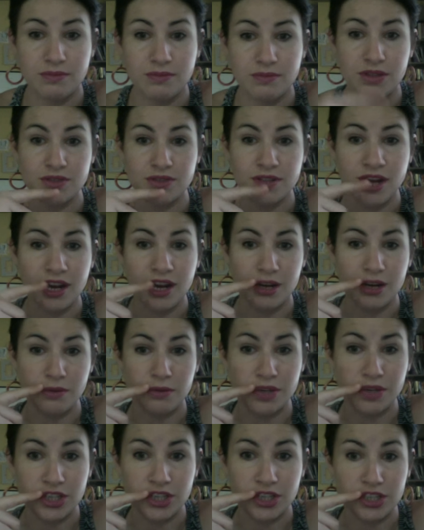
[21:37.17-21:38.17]
naughty
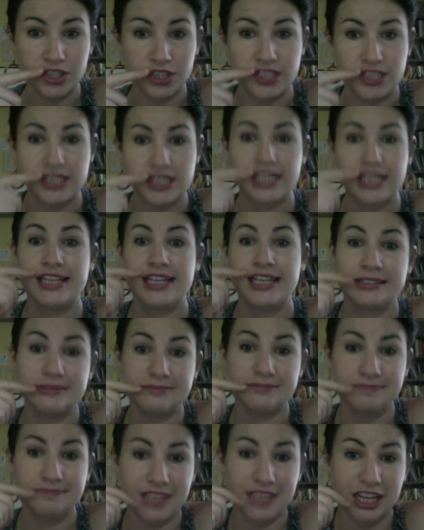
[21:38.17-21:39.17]
words, then,
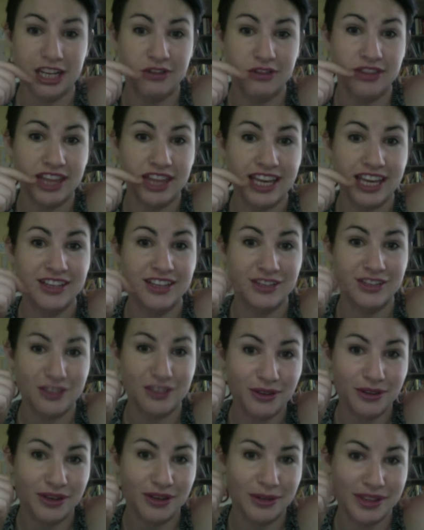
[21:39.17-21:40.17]
you know, they can
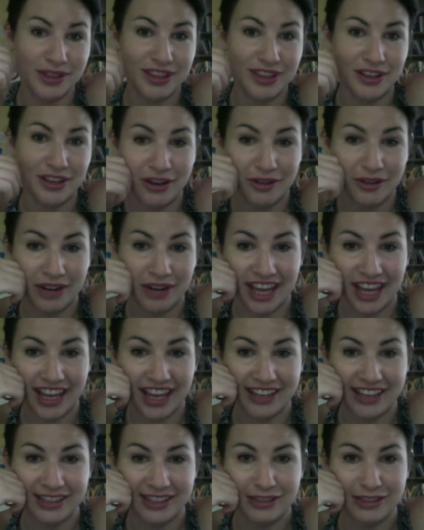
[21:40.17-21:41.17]
do it with their own
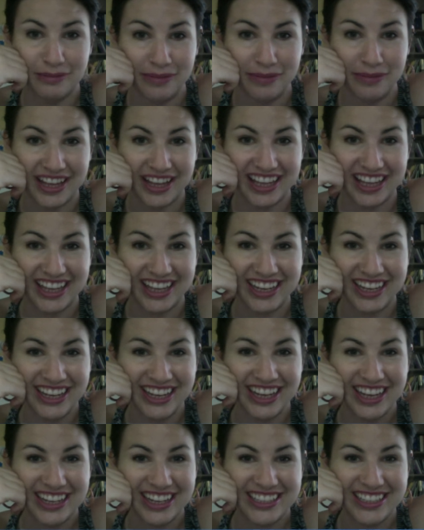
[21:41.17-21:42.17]
hand. But
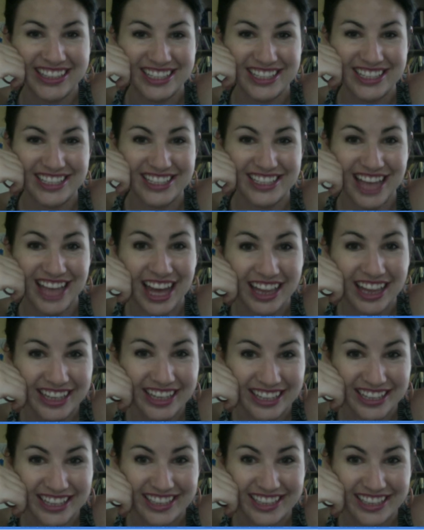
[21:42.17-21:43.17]
to sell
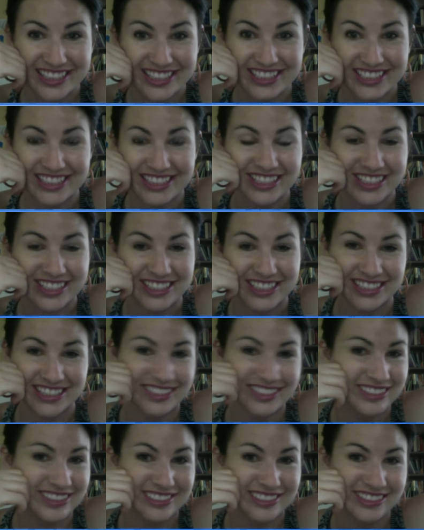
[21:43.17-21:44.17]
it is just,
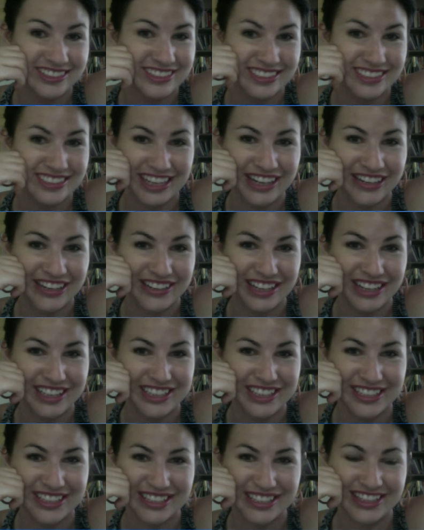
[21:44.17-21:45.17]
you know,
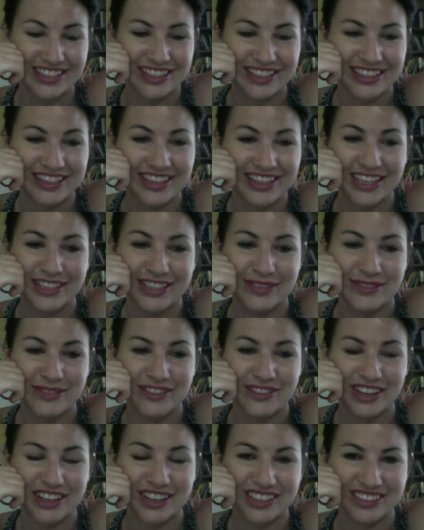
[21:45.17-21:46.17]
that's
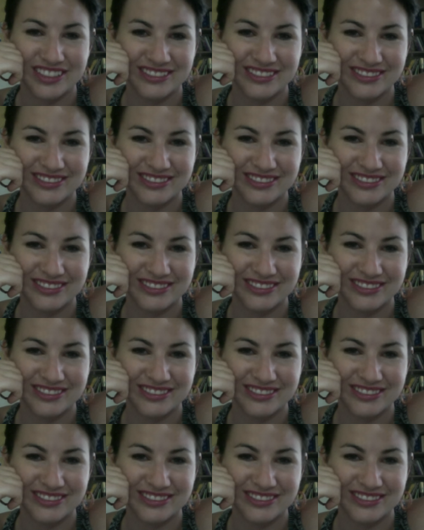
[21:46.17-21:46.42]
wrong.